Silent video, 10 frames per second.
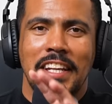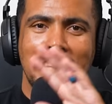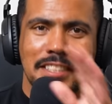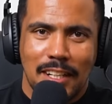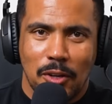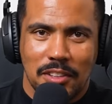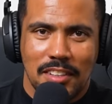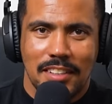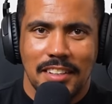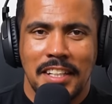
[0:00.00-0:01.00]
he is a lot.
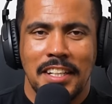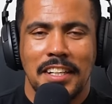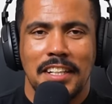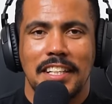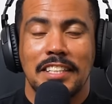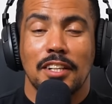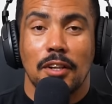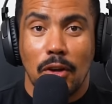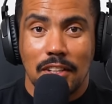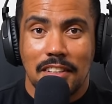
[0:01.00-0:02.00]
Huh? He is a
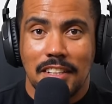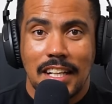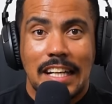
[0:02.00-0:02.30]
lot.